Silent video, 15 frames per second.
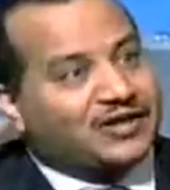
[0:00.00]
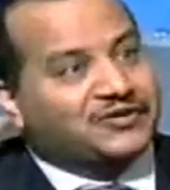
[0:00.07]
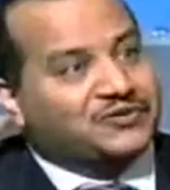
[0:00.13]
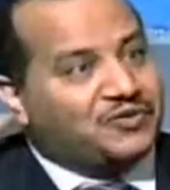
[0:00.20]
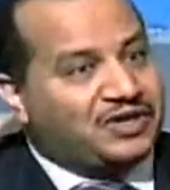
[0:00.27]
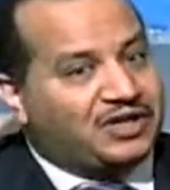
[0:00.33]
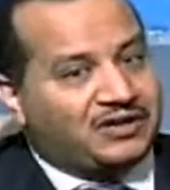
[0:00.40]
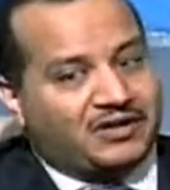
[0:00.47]

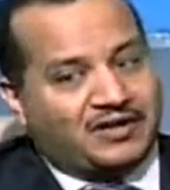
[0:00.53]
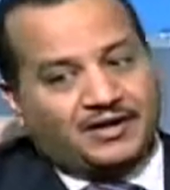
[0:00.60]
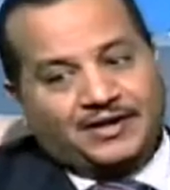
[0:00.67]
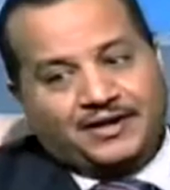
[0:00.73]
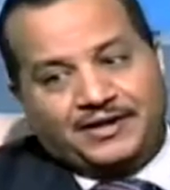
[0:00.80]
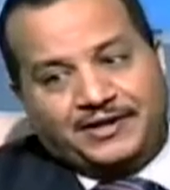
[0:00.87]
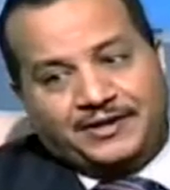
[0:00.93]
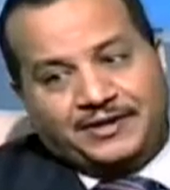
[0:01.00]
what you are
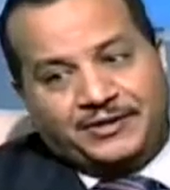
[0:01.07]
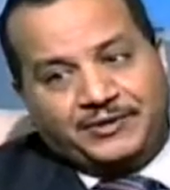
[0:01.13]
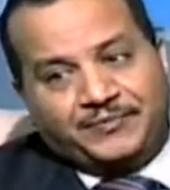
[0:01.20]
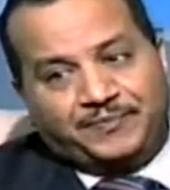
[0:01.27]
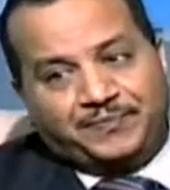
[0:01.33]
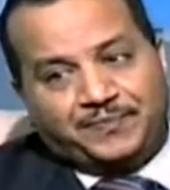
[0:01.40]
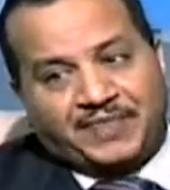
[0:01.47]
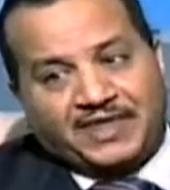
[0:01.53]
doing.
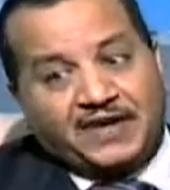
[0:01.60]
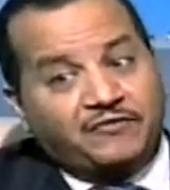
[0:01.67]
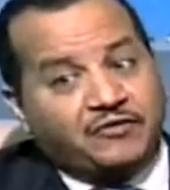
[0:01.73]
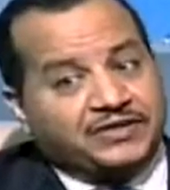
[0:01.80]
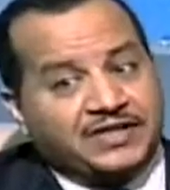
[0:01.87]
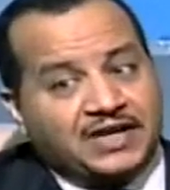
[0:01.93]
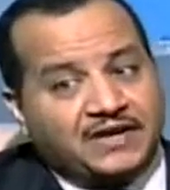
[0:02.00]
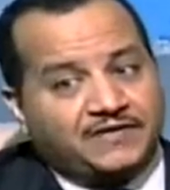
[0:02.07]

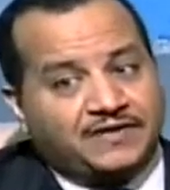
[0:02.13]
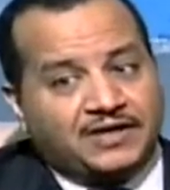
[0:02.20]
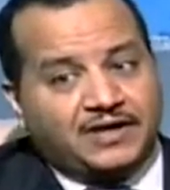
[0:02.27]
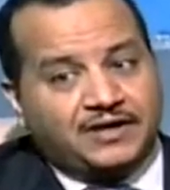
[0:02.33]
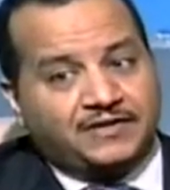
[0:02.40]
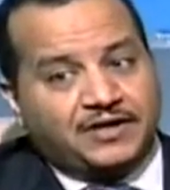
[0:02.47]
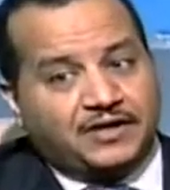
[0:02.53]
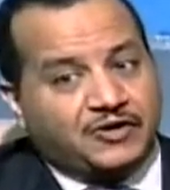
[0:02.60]
If we
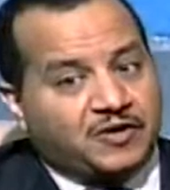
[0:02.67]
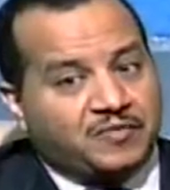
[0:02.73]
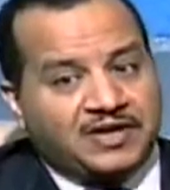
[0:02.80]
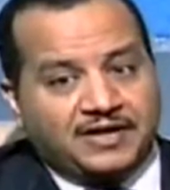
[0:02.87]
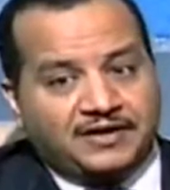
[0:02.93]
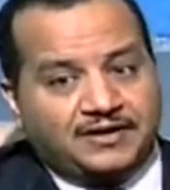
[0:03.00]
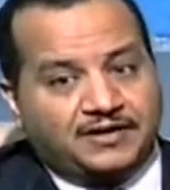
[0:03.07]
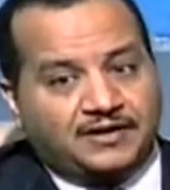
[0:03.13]
take the
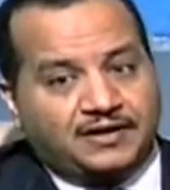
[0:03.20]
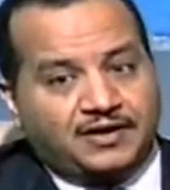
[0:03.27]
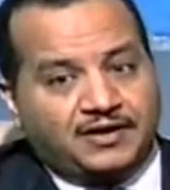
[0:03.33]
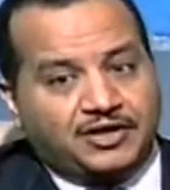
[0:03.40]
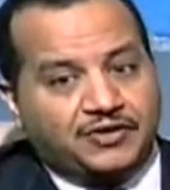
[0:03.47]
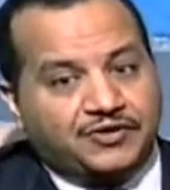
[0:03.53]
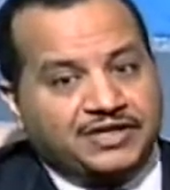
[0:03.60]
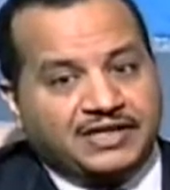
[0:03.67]
European
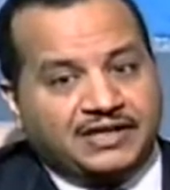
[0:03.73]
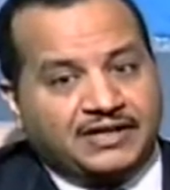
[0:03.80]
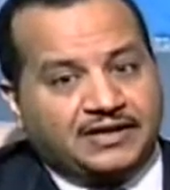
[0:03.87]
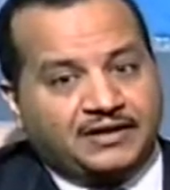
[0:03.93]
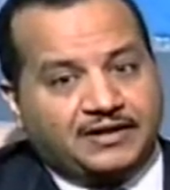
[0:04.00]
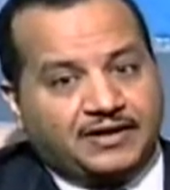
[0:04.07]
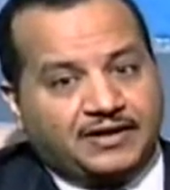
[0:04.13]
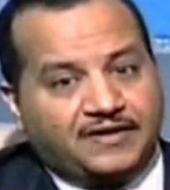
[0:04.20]

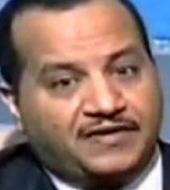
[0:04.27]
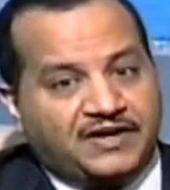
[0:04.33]
Union,